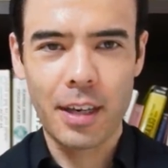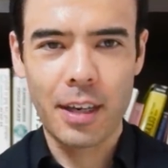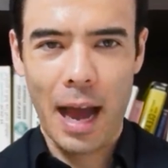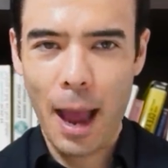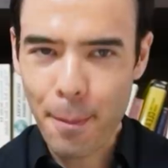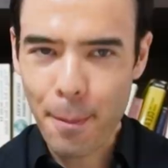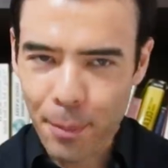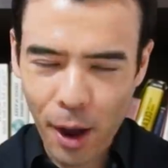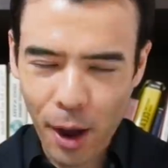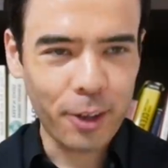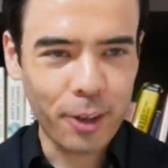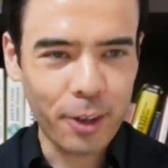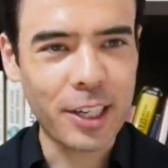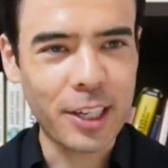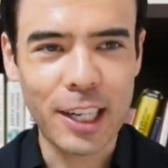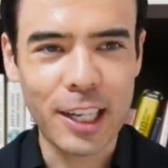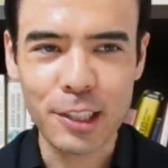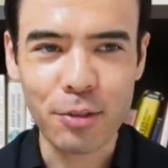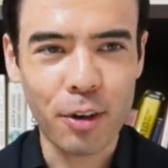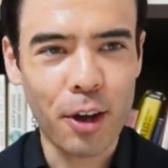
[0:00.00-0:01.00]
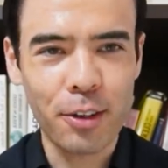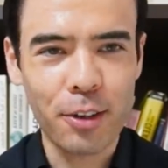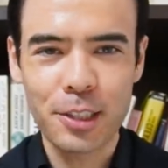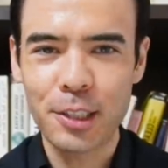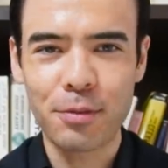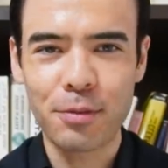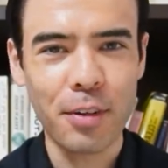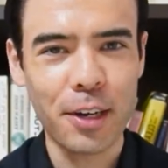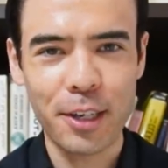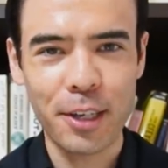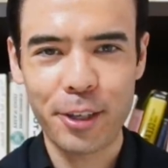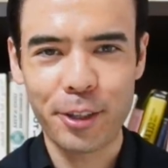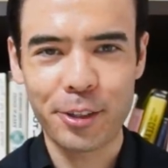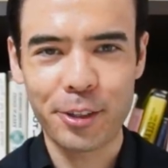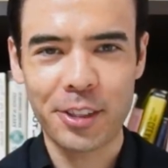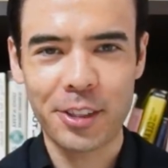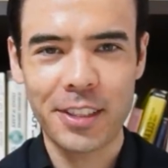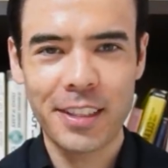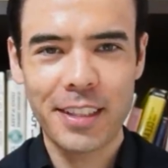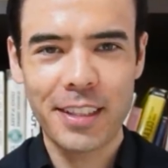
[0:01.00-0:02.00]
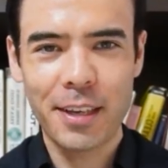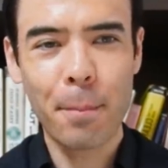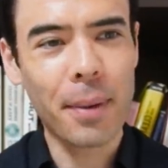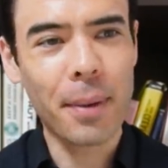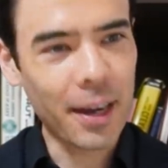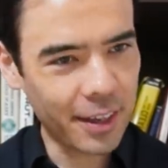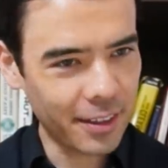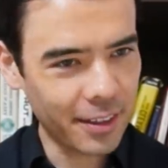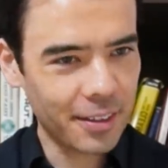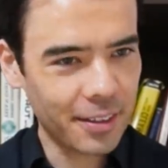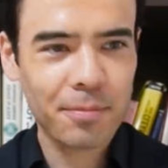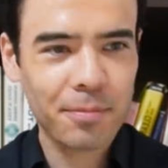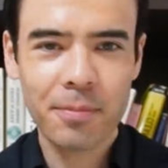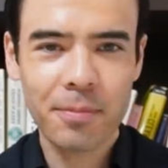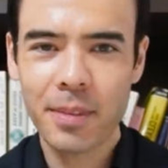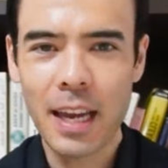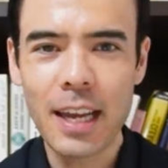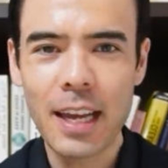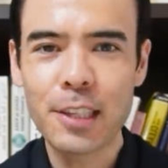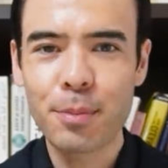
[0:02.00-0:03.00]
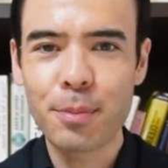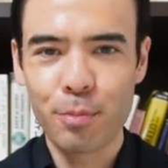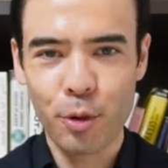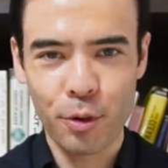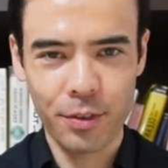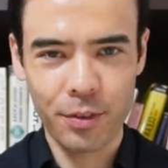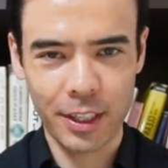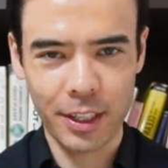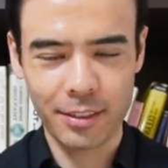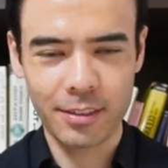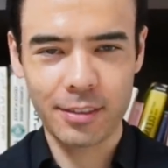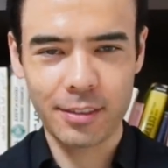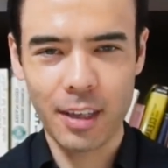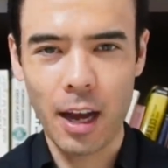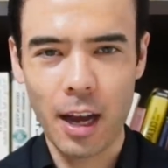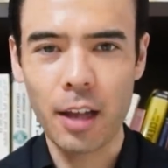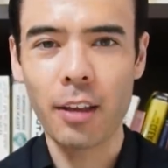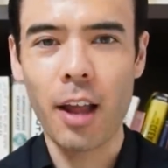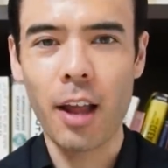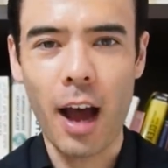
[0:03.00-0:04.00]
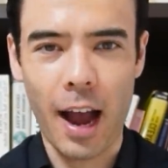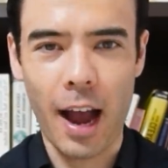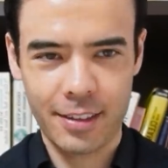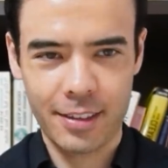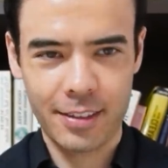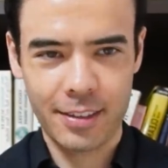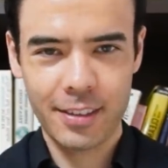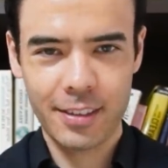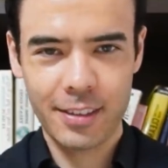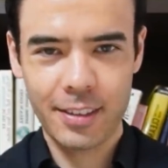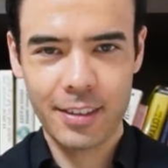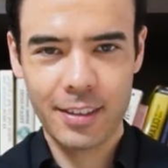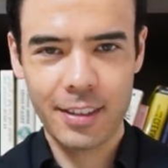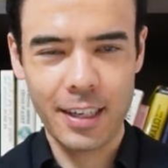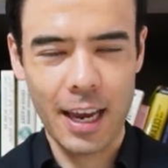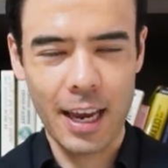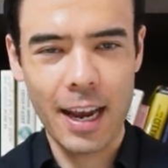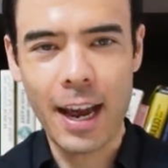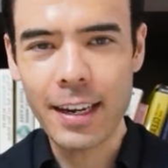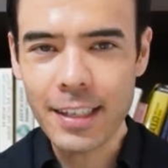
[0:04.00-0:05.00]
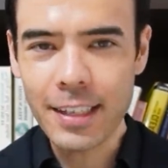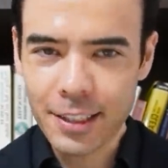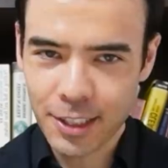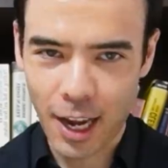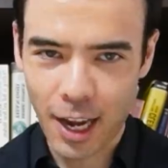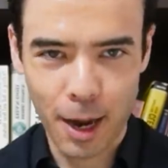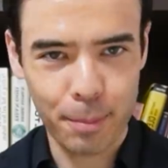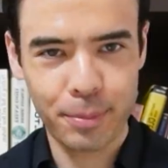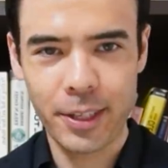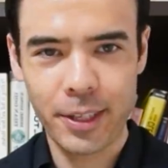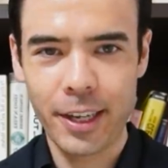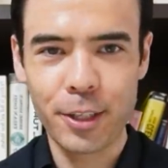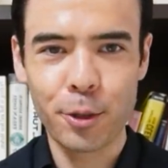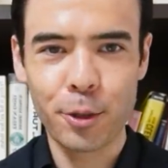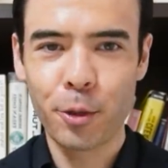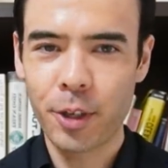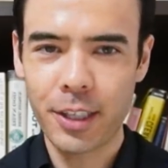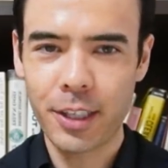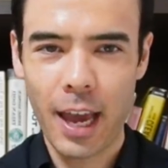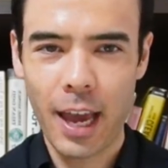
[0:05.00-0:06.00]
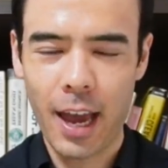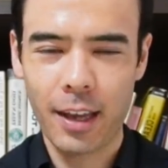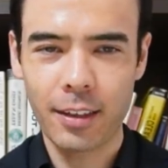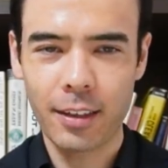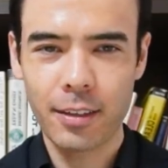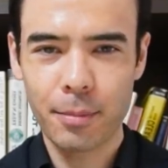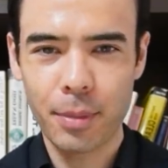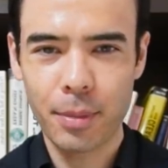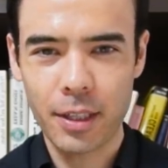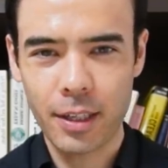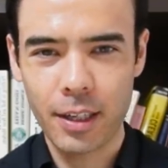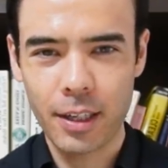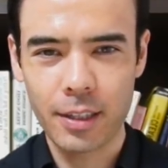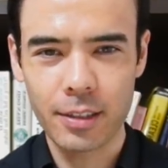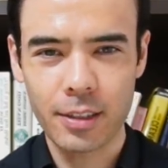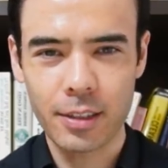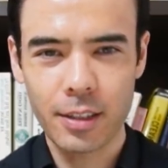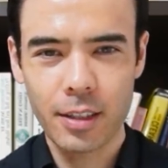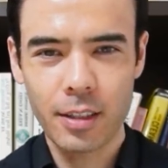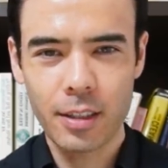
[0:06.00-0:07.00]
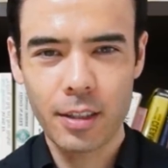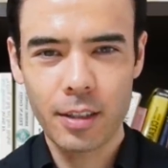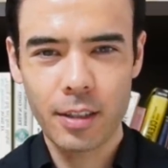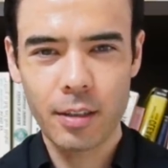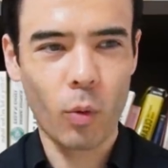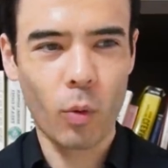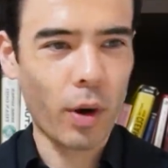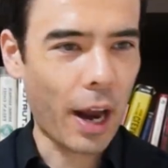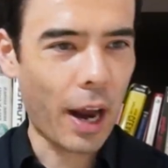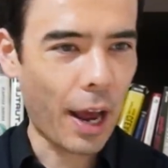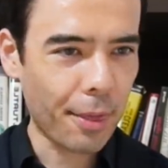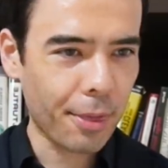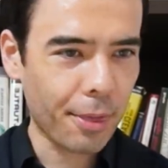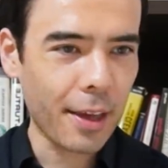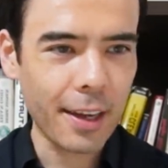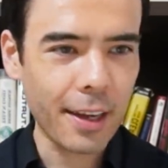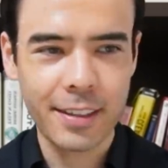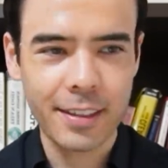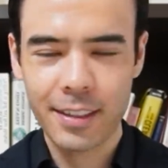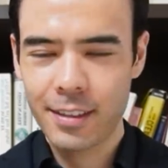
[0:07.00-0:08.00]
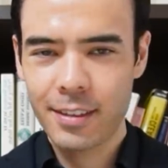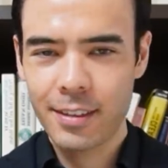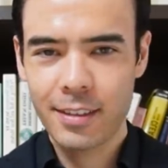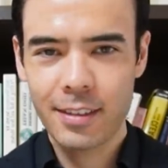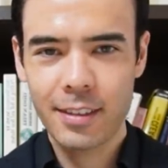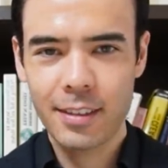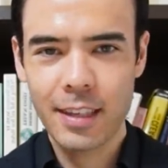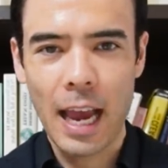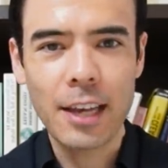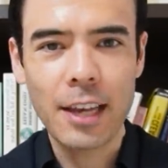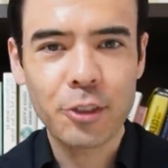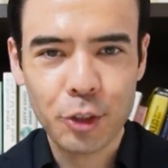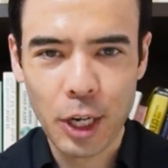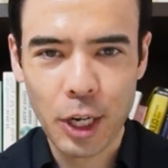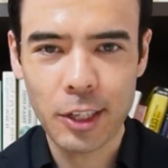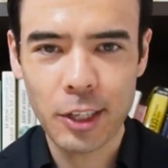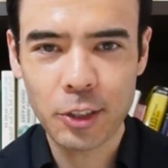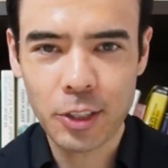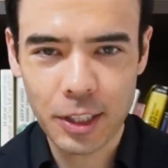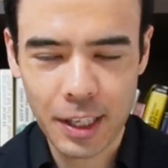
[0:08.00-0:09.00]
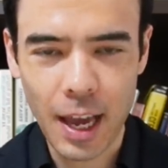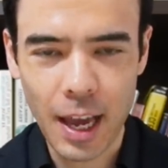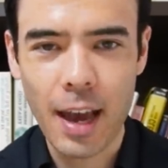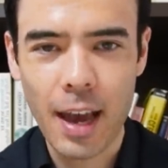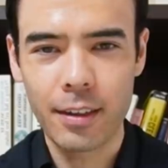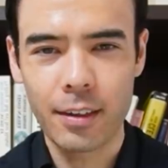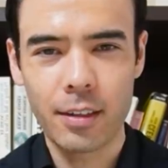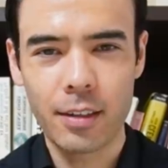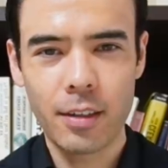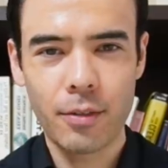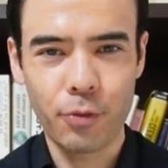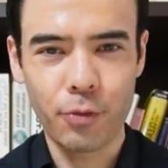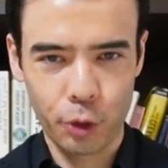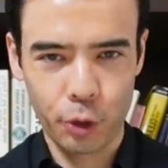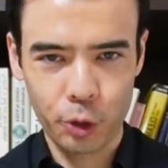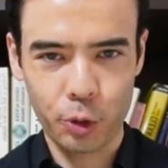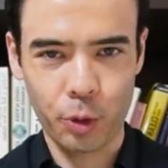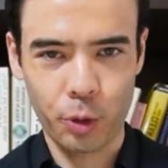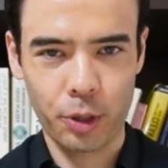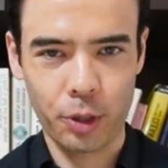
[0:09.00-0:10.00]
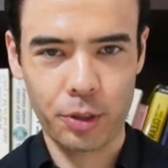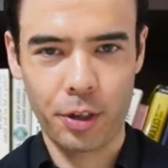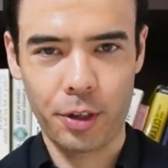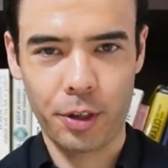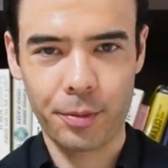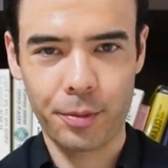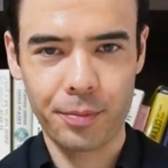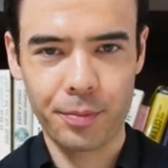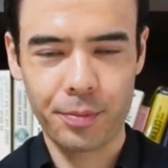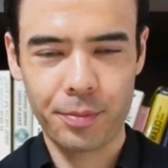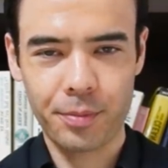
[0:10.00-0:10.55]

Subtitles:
I apologize for all these videos, but it's moving a lot. And I need to update you again because what I think has changed again for short term.